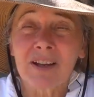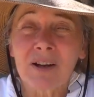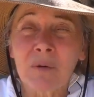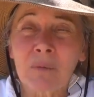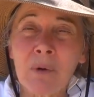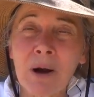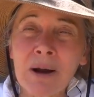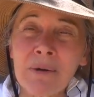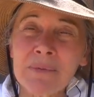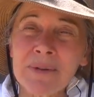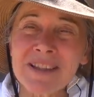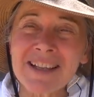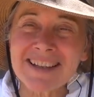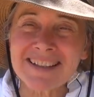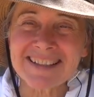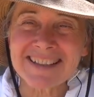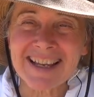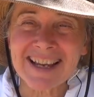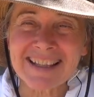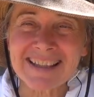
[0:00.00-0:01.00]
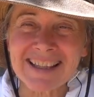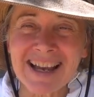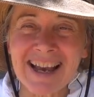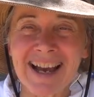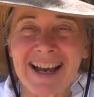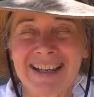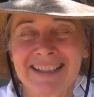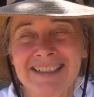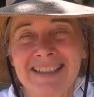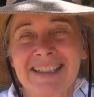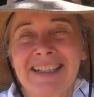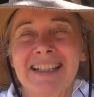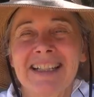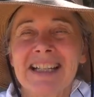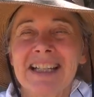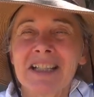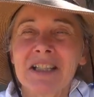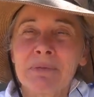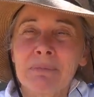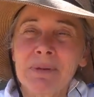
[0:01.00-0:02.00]
Why would they say that?
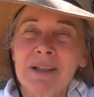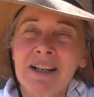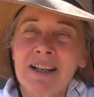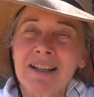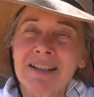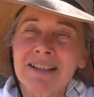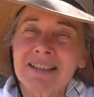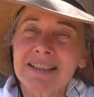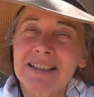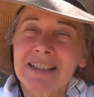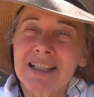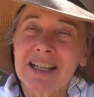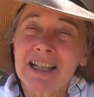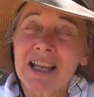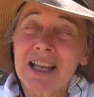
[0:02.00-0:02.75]
It's because,